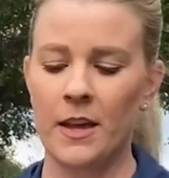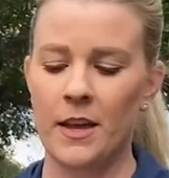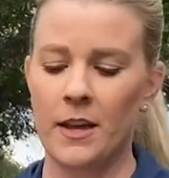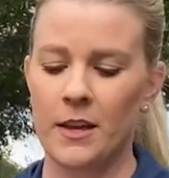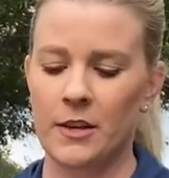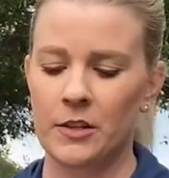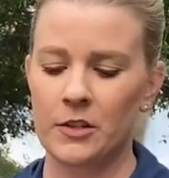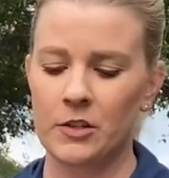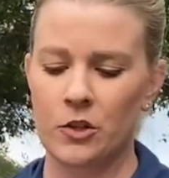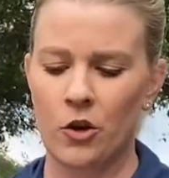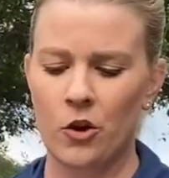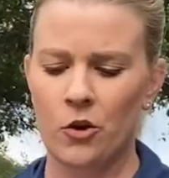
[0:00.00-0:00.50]

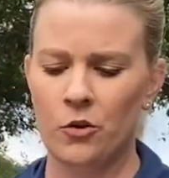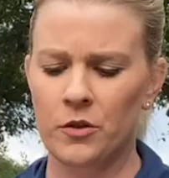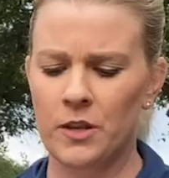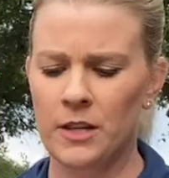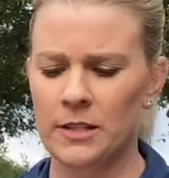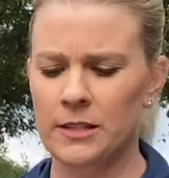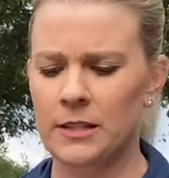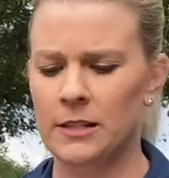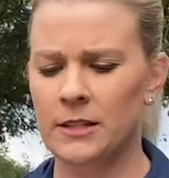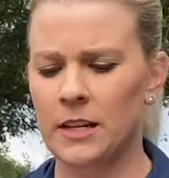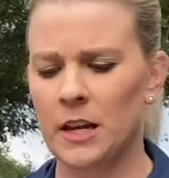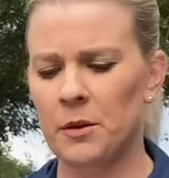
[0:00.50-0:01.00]
So this
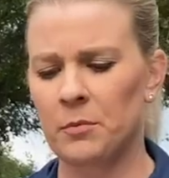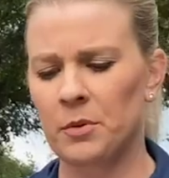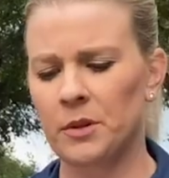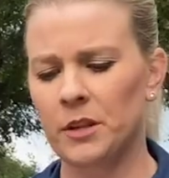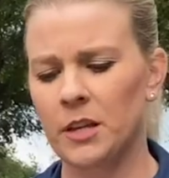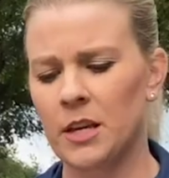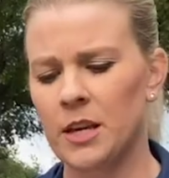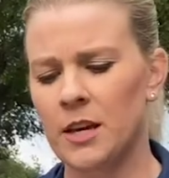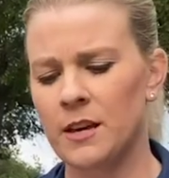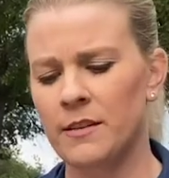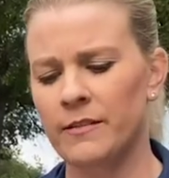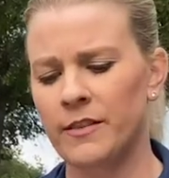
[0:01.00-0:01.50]
is, I
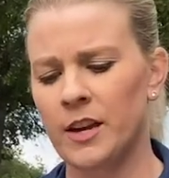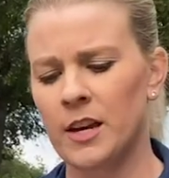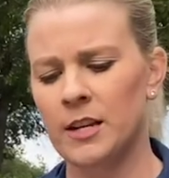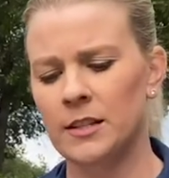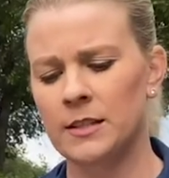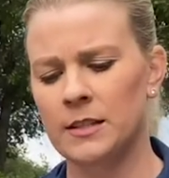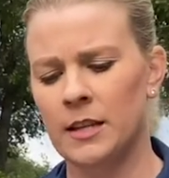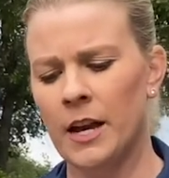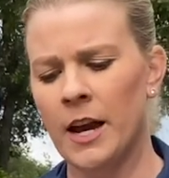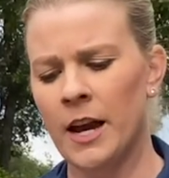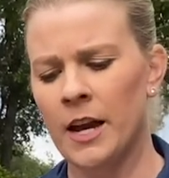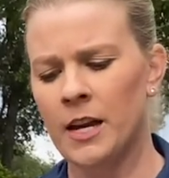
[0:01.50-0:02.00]
believe, a
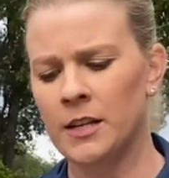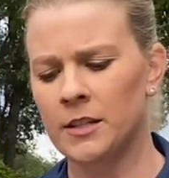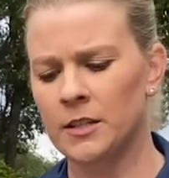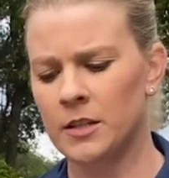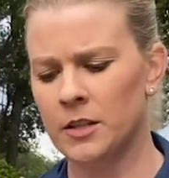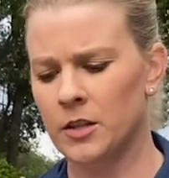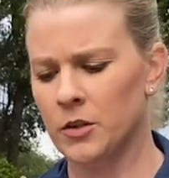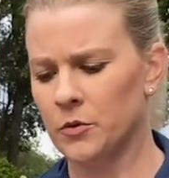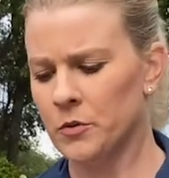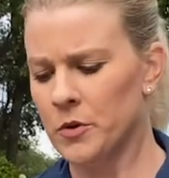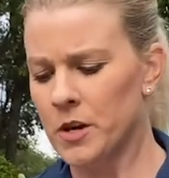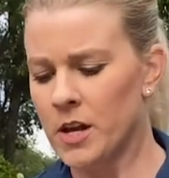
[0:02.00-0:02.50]
size
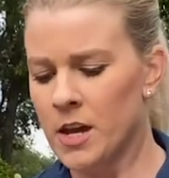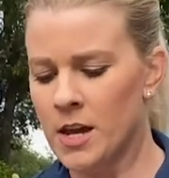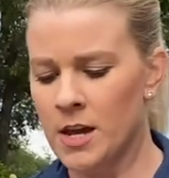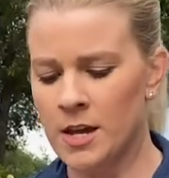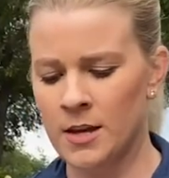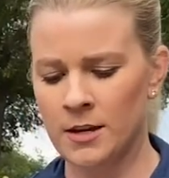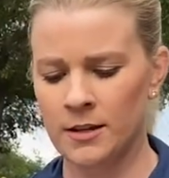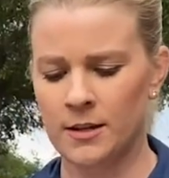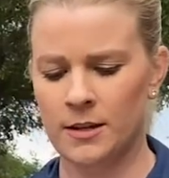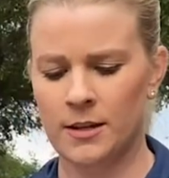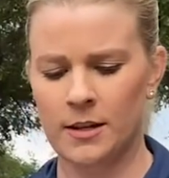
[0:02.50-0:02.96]
3.